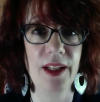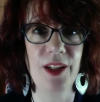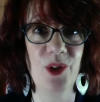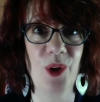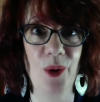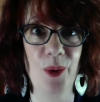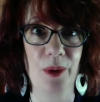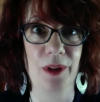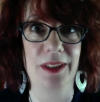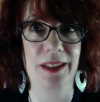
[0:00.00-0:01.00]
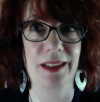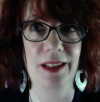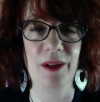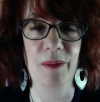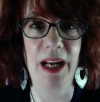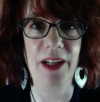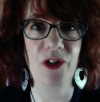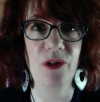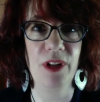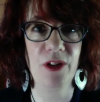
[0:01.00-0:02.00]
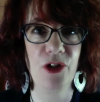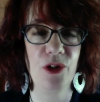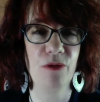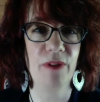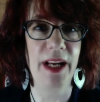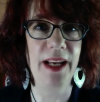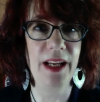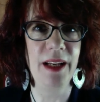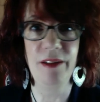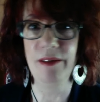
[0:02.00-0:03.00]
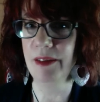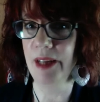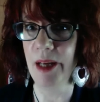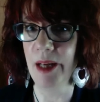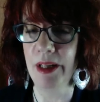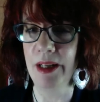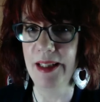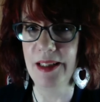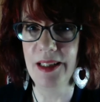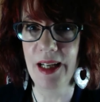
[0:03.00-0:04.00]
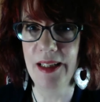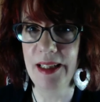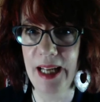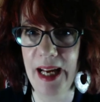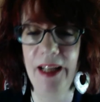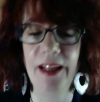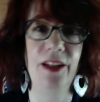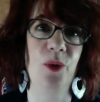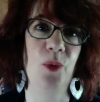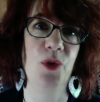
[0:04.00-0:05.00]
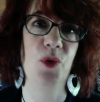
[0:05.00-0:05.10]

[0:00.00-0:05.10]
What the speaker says: So my introduction to Reiki came in 1998. It was